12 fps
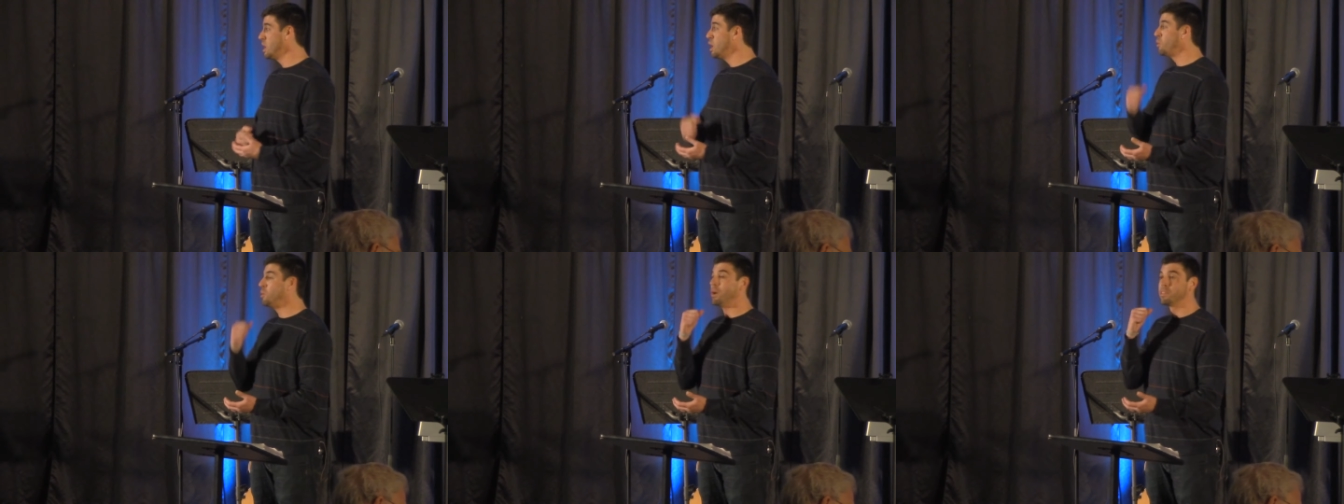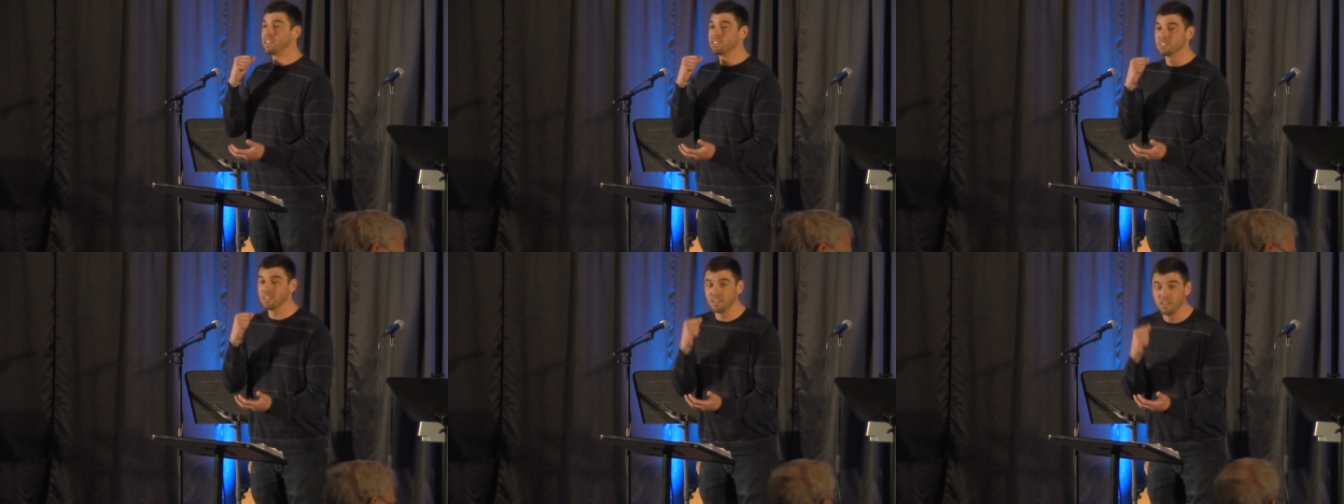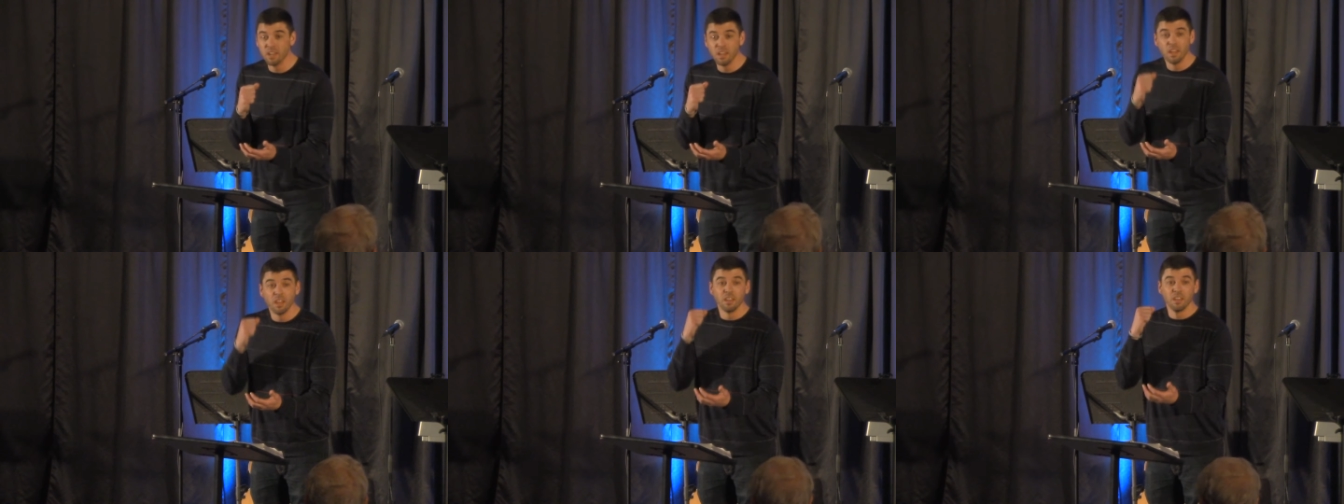We want things done
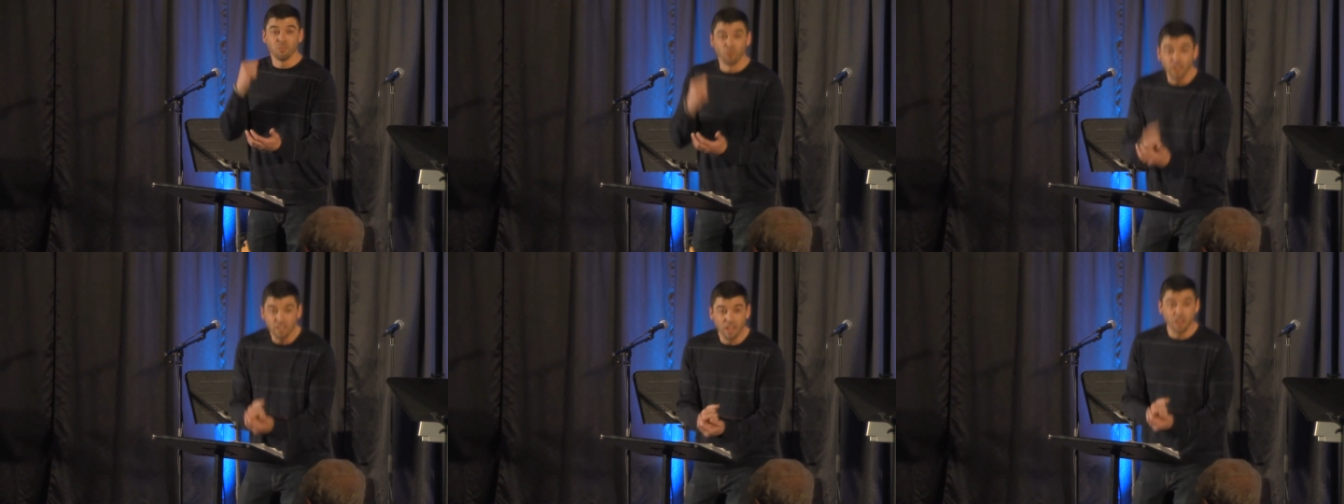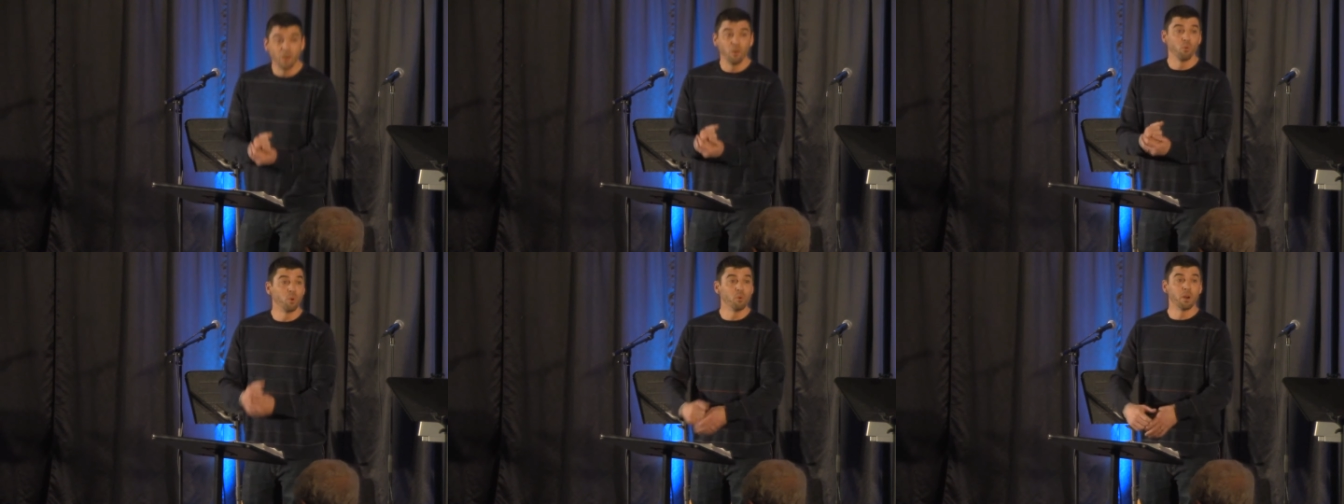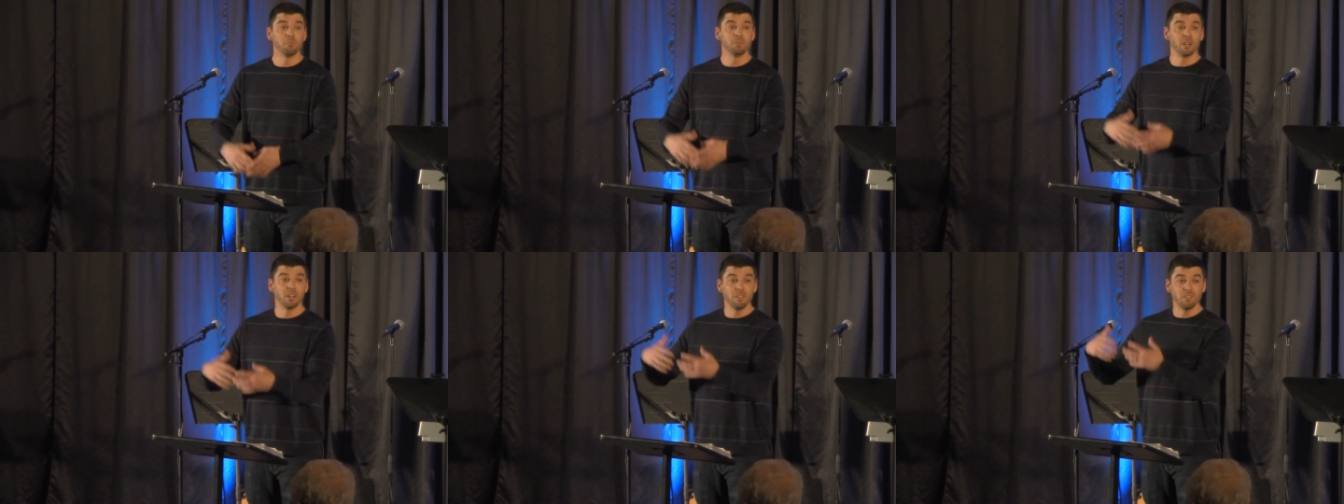right now. We want them
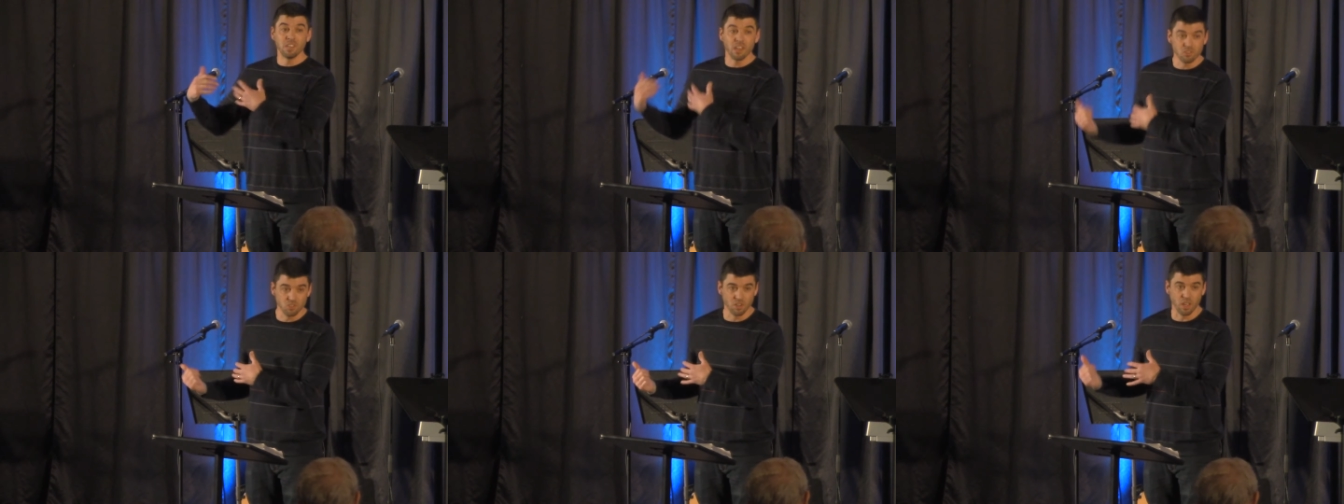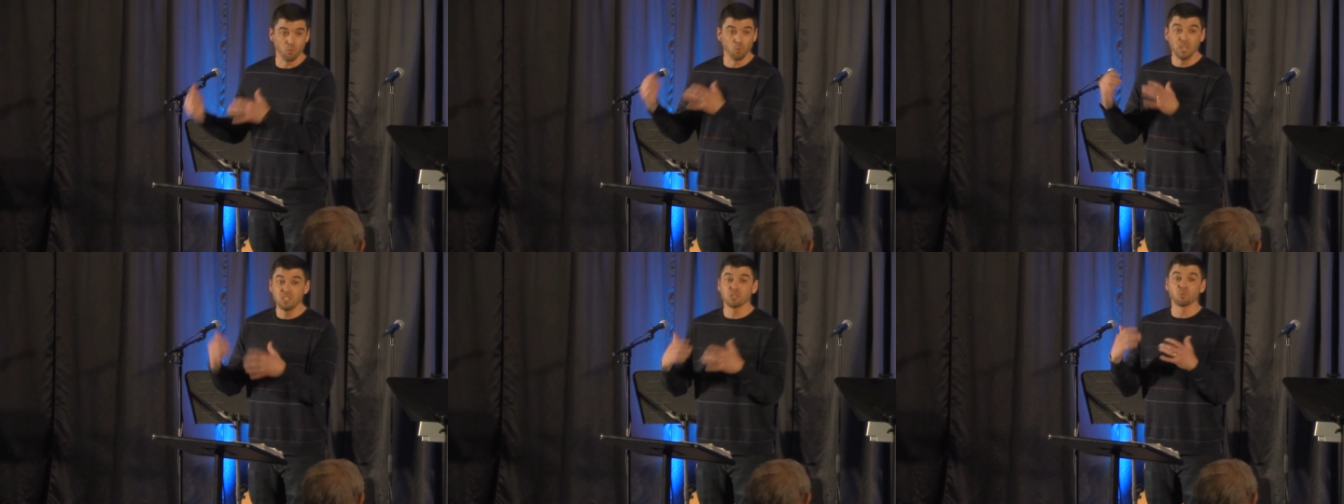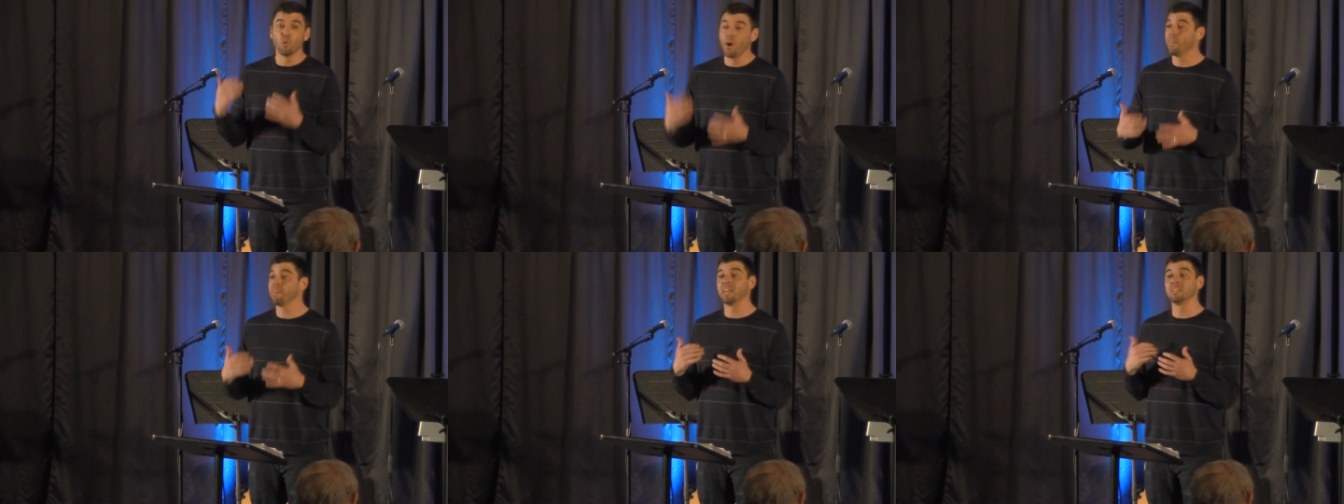done even yesterday. We just
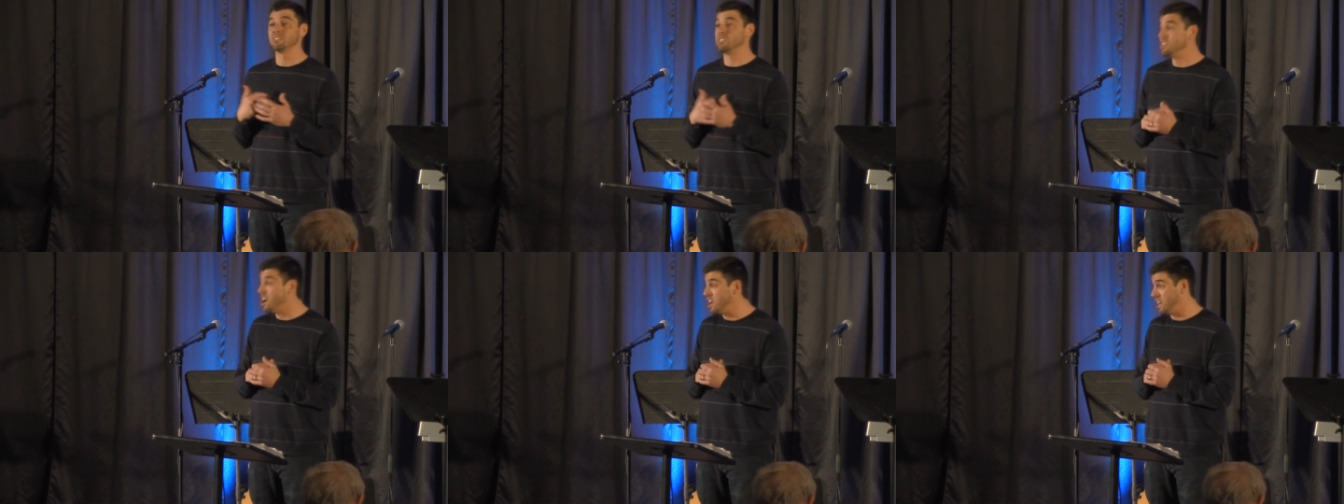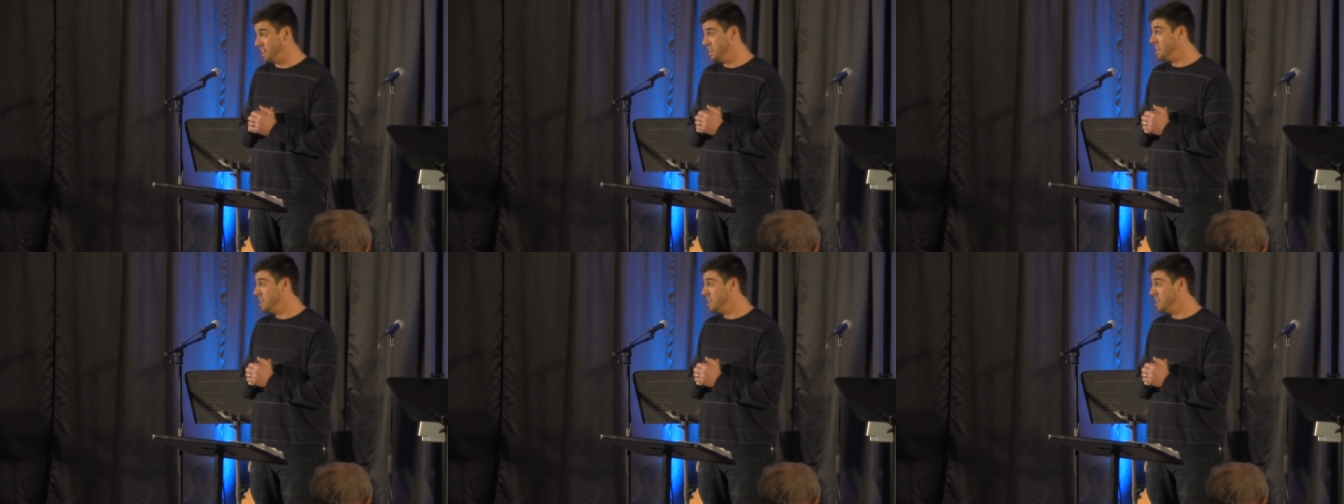want things done.